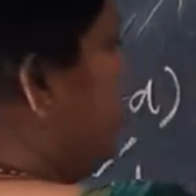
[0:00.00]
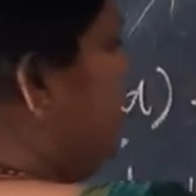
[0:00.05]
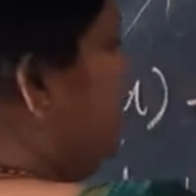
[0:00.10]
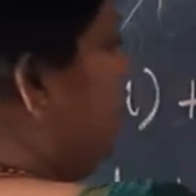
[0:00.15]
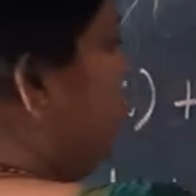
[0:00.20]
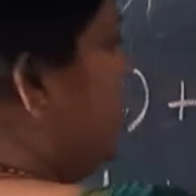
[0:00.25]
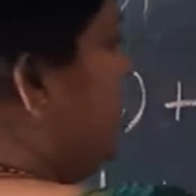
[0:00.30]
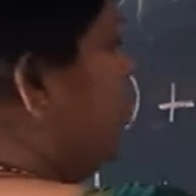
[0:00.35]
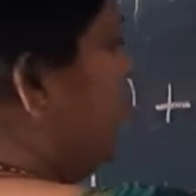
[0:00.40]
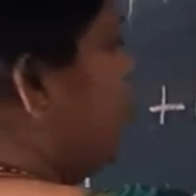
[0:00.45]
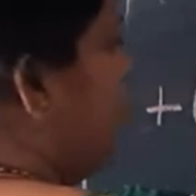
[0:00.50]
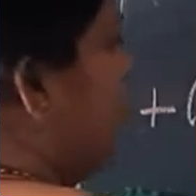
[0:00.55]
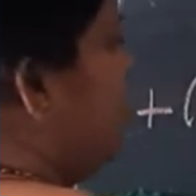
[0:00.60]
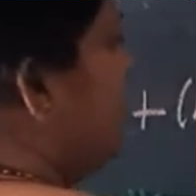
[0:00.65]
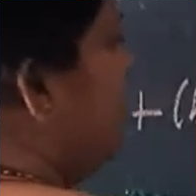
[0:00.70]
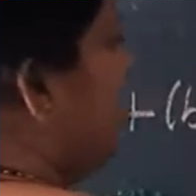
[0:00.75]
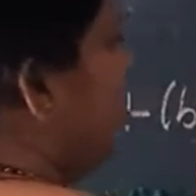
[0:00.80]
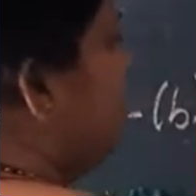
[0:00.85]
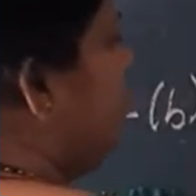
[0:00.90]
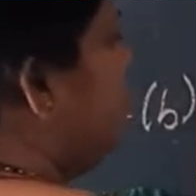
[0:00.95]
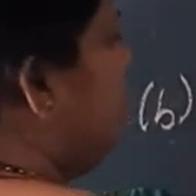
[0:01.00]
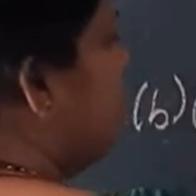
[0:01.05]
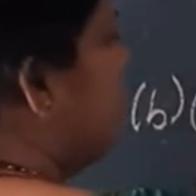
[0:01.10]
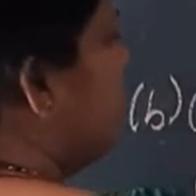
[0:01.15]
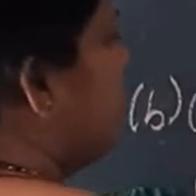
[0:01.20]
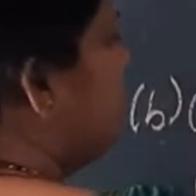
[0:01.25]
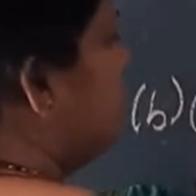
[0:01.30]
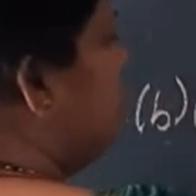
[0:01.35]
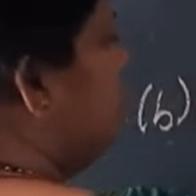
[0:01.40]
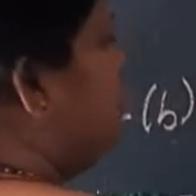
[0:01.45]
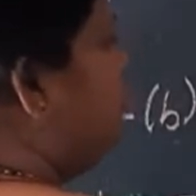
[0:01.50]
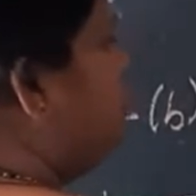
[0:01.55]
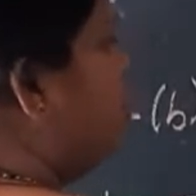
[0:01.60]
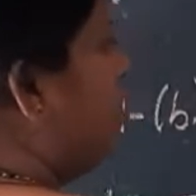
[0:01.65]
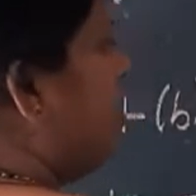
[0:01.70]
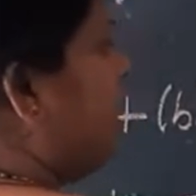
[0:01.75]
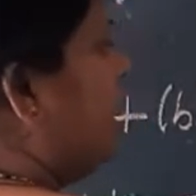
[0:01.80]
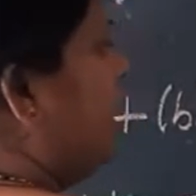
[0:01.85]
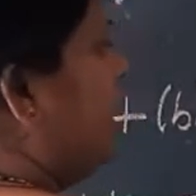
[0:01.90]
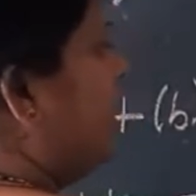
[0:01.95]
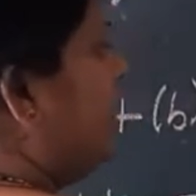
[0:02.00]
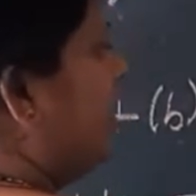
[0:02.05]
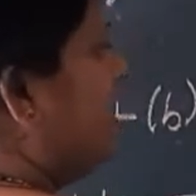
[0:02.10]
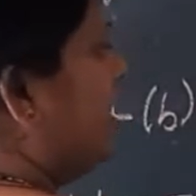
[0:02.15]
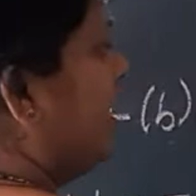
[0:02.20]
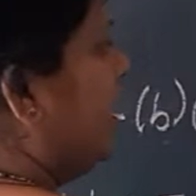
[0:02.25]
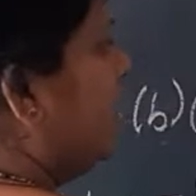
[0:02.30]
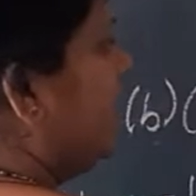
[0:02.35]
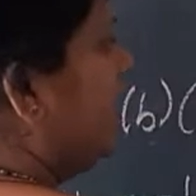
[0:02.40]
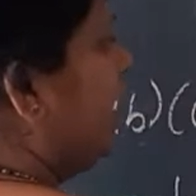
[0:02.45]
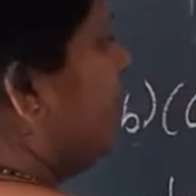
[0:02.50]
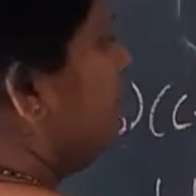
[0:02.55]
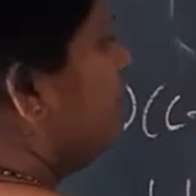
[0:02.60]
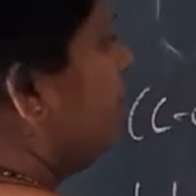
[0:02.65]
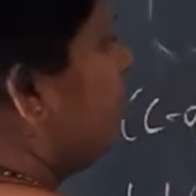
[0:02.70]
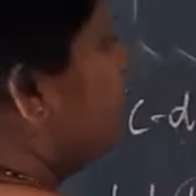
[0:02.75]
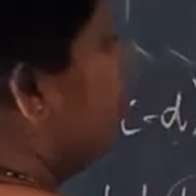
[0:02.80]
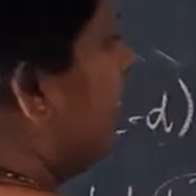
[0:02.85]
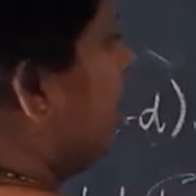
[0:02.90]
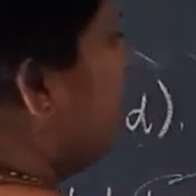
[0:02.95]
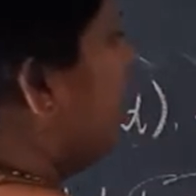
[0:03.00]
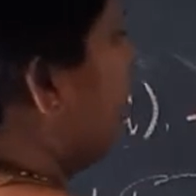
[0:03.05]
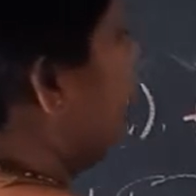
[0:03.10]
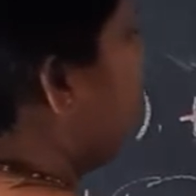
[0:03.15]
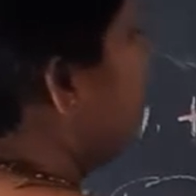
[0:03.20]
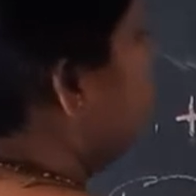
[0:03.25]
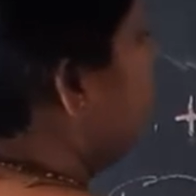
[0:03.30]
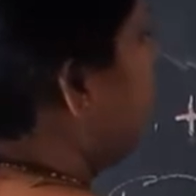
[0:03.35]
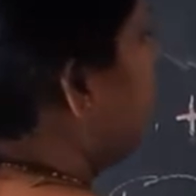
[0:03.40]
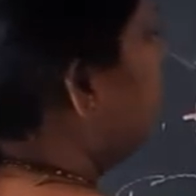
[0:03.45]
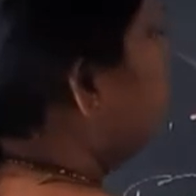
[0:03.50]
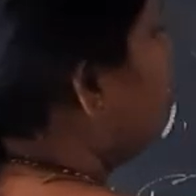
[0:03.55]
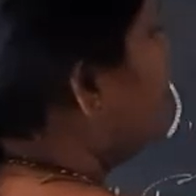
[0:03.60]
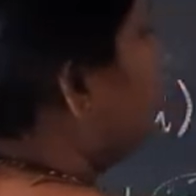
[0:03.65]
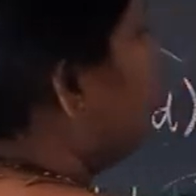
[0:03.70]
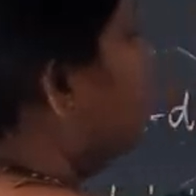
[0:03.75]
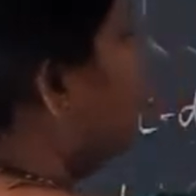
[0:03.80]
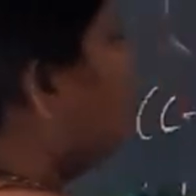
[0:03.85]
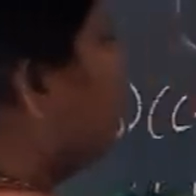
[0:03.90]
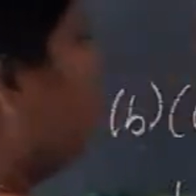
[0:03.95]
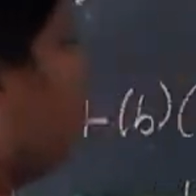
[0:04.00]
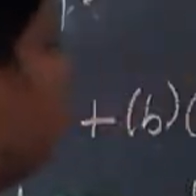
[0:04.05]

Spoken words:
One more term? Yes. One more AD I have. Do I have one more? No.